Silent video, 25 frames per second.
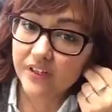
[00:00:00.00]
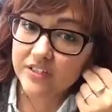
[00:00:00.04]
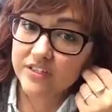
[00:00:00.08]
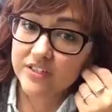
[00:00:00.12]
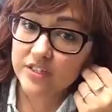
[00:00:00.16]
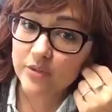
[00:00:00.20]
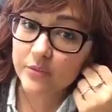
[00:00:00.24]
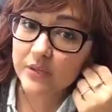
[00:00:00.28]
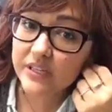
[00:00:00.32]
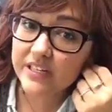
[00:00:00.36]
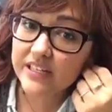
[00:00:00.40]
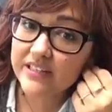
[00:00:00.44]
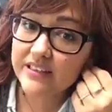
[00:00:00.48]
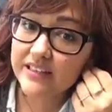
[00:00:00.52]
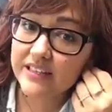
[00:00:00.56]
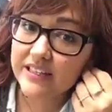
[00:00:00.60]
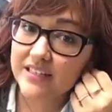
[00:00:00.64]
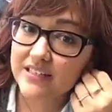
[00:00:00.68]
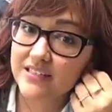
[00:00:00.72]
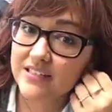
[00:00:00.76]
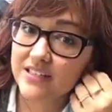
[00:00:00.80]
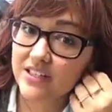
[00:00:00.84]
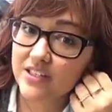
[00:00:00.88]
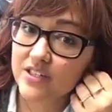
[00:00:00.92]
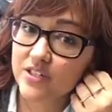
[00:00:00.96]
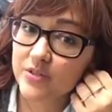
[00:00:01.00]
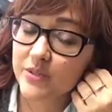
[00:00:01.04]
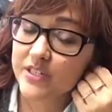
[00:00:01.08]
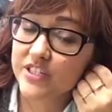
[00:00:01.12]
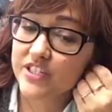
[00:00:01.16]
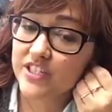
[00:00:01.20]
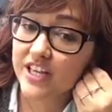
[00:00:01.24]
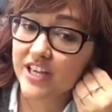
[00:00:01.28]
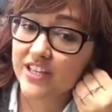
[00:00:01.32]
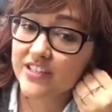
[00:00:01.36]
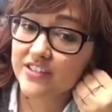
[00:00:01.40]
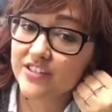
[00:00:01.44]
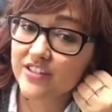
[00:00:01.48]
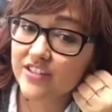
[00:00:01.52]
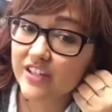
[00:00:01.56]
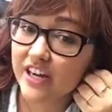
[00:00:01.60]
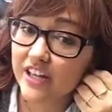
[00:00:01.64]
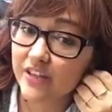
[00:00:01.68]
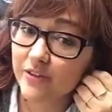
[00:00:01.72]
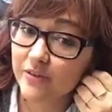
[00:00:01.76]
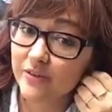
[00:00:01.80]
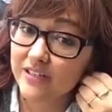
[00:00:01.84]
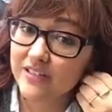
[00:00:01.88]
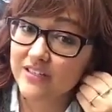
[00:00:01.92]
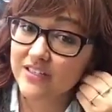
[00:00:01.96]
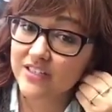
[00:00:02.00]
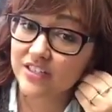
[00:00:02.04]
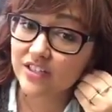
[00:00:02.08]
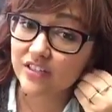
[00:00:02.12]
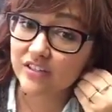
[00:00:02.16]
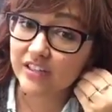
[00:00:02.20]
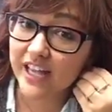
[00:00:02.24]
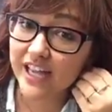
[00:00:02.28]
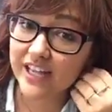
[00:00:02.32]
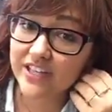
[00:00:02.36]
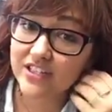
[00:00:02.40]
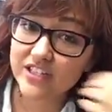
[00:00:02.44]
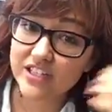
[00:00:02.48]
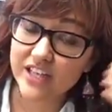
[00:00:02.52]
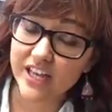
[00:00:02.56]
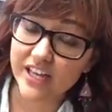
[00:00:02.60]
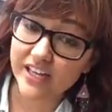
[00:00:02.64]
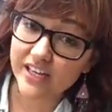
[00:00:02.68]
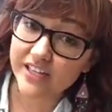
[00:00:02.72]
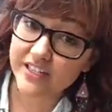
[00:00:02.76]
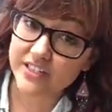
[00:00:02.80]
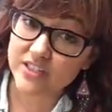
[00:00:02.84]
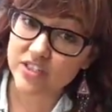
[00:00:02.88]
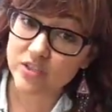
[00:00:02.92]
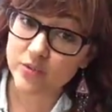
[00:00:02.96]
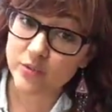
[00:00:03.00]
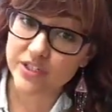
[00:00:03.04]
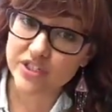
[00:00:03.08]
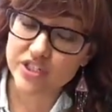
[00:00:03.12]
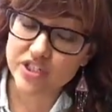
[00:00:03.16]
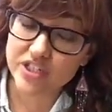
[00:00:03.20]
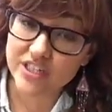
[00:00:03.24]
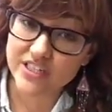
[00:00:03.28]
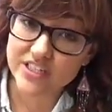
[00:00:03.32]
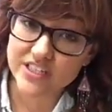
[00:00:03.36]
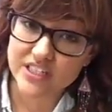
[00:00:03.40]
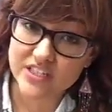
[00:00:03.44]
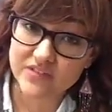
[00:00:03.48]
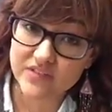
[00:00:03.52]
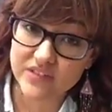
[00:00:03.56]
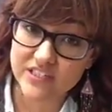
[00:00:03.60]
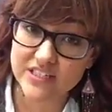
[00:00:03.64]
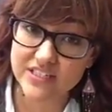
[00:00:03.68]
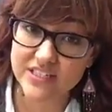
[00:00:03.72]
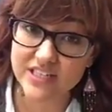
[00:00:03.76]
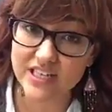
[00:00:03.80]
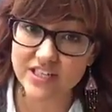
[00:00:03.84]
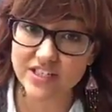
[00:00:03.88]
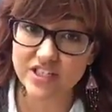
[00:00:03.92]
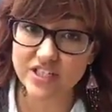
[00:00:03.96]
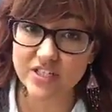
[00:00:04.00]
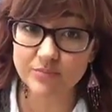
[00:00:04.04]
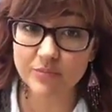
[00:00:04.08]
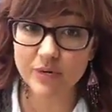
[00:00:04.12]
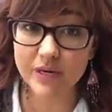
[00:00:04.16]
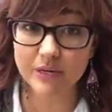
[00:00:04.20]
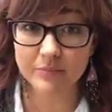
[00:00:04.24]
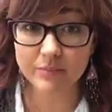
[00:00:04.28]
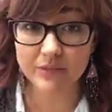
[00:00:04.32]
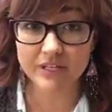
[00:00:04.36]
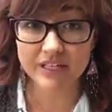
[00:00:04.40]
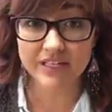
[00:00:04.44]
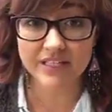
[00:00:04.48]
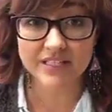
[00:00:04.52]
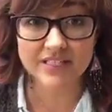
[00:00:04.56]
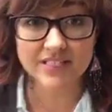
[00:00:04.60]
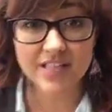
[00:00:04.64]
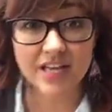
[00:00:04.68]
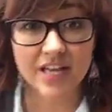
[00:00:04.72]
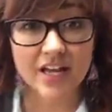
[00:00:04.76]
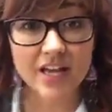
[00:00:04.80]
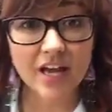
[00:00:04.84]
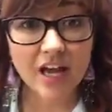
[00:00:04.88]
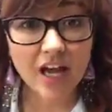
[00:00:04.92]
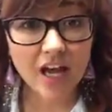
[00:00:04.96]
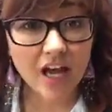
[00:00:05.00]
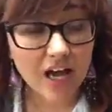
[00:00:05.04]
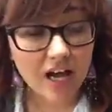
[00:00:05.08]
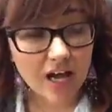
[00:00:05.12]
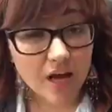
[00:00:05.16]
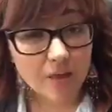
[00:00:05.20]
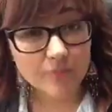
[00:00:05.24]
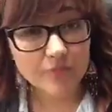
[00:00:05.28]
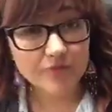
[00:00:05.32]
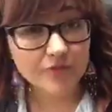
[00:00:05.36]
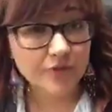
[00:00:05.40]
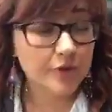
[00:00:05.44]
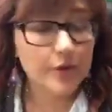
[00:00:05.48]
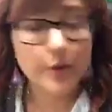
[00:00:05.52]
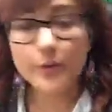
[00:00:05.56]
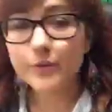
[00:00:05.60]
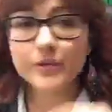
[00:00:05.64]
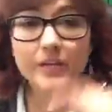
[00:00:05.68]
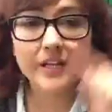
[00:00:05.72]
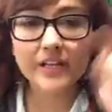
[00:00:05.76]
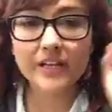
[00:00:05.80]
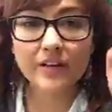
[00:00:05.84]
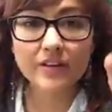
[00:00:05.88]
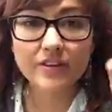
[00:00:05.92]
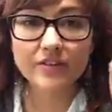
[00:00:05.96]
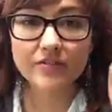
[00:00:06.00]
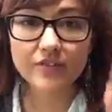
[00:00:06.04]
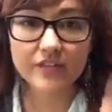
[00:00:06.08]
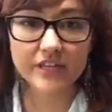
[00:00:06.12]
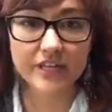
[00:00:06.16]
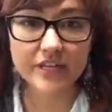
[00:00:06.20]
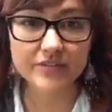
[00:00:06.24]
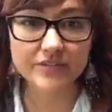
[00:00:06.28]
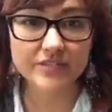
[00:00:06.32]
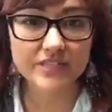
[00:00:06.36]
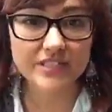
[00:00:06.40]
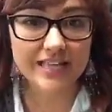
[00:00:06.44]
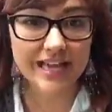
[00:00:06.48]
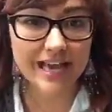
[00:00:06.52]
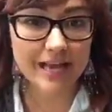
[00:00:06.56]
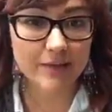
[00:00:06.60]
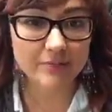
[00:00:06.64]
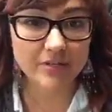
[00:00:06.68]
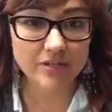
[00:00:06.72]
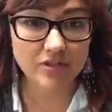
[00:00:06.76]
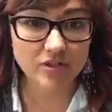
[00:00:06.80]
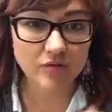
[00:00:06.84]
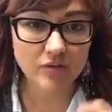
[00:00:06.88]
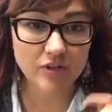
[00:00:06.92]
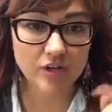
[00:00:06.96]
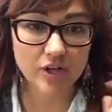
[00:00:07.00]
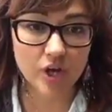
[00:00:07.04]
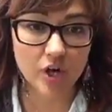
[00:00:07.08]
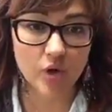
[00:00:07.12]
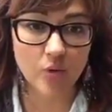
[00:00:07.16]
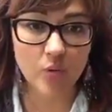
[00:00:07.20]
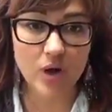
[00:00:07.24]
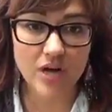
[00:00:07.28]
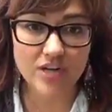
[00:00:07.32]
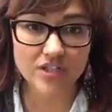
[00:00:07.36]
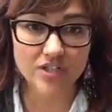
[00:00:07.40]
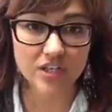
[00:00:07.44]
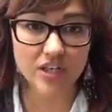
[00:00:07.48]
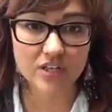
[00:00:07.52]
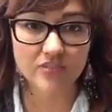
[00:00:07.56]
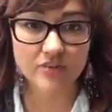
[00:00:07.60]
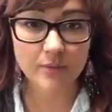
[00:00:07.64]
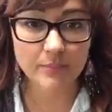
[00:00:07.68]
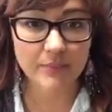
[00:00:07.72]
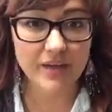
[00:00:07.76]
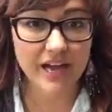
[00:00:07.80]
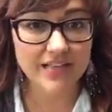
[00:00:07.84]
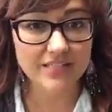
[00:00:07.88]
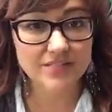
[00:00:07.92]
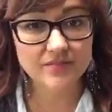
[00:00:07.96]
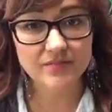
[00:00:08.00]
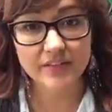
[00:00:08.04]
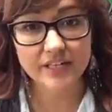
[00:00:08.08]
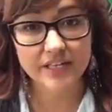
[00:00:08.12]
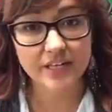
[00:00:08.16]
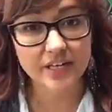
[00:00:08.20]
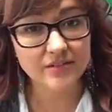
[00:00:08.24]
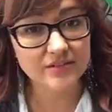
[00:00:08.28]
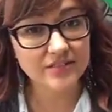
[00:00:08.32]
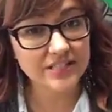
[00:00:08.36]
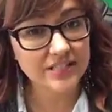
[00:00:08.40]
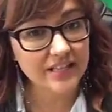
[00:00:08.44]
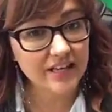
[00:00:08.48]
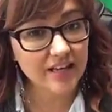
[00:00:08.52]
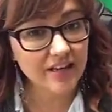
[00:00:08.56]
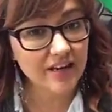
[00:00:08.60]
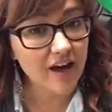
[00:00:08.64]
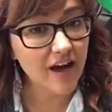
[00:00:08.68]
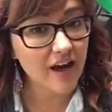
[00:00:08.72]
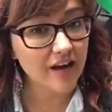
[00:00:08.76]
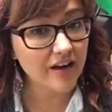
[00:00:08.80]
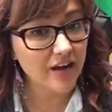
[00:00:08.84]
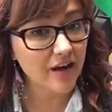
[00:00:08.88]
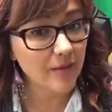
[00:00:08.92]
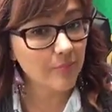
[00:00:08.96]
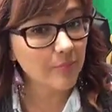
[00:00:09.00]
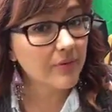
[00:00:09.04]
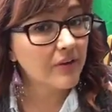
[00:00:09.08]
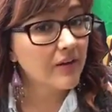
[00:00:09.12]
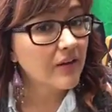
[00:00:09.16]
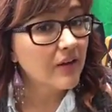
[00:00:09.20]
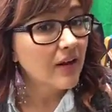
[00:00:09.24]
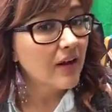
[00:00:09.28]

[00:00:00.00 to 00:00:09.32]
So we did this on Twitch yesterday. You can still catch that. It's twitch.tv/shipwreckbeads. If you go click on the videos tab, then you can go watch all of our past videos and get caught up.